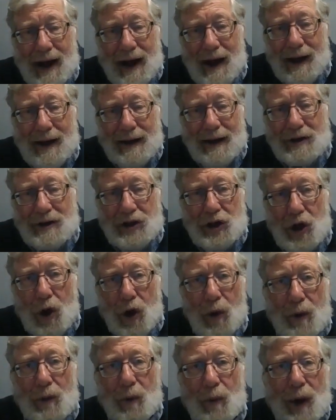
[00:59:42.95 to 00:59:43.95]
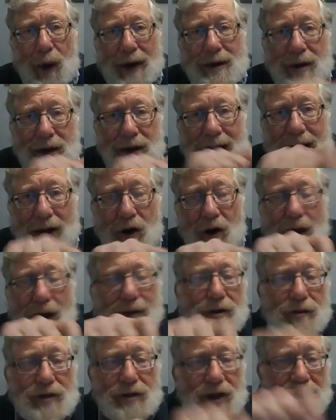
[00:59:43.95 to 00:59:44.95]
And so when you get on,
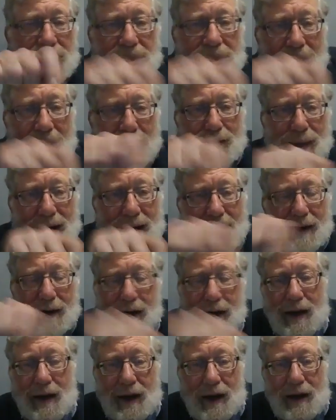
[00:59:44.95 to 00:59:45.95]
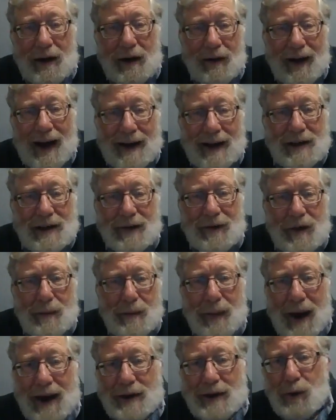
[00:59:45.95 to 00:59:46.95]
you just type in, it'll ask for the
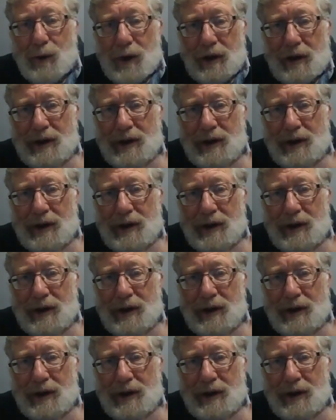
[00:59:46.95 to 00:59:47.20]
password.